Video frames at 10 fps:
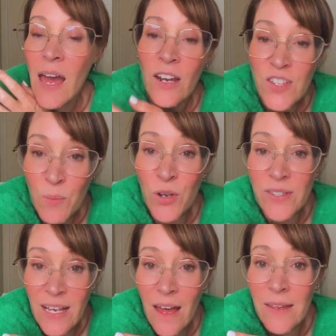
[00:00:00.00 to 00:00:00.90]
I
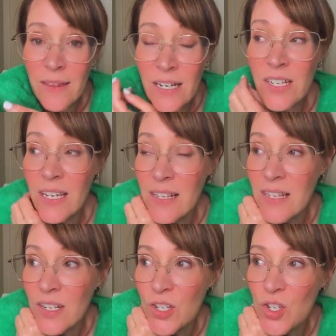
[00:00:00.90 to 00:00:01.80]
suppose the other thing to
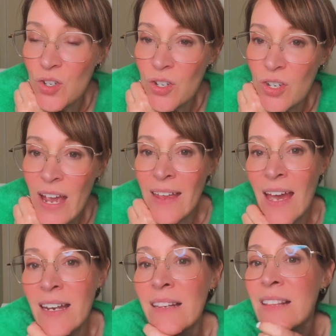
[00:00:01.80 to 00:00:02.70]
consider too,
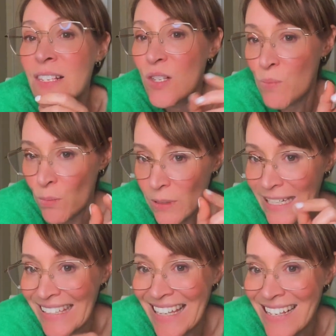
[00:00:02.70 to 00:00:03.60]
and this is
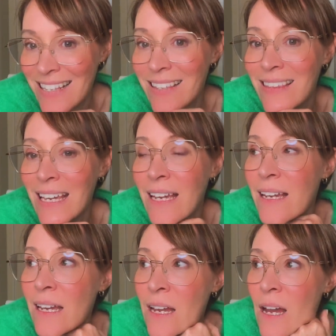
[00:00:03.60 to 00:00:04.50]
probably a lesser
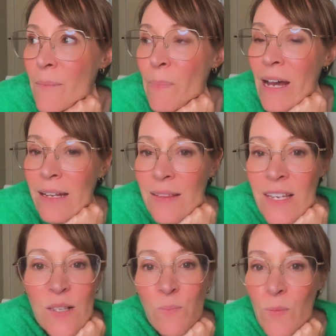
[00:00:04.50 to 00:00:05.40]
thing, but
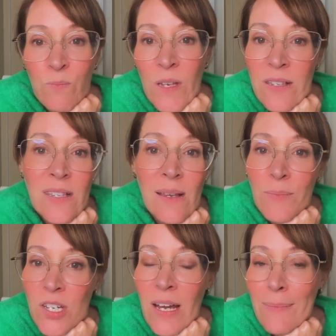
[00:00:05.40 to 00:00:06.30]
there's
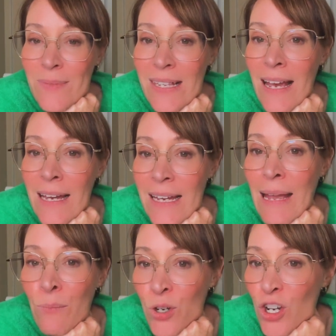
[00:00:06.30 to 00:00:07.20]
sometimes
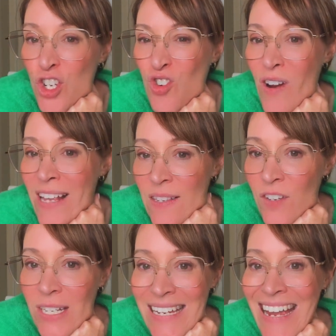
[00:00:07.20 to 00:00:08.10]
embryo
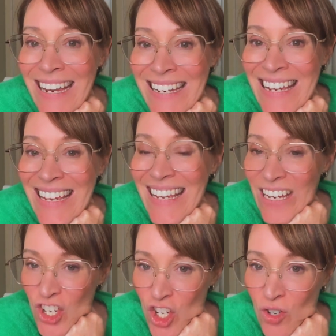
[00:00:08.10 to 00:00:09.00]
transfer technique
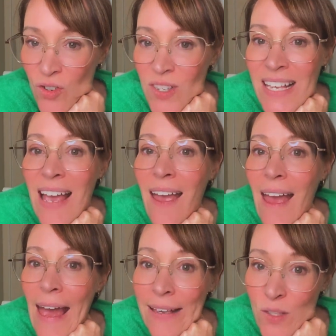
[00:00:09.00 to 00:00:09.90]
issues
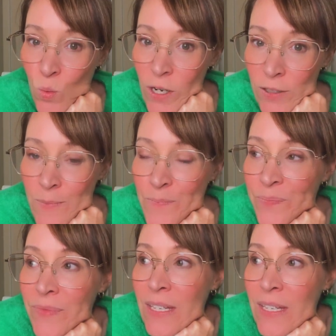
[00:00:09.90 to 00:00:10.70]
as well.